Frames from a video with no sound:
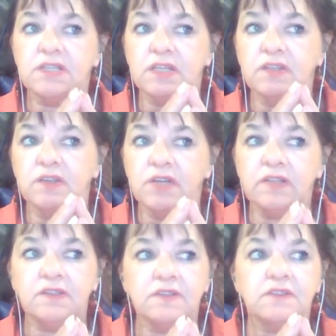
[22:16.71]
in the
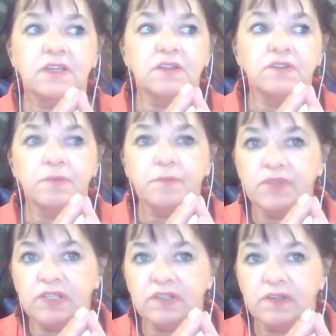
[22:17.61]
United Kingdom, the
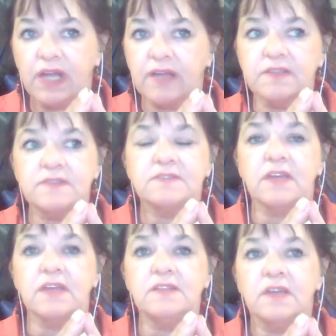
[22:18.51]
United
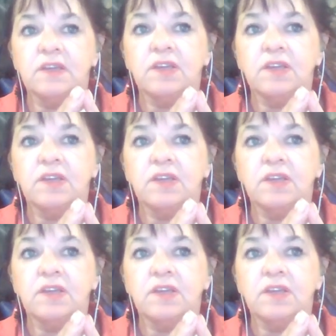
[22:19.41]
States,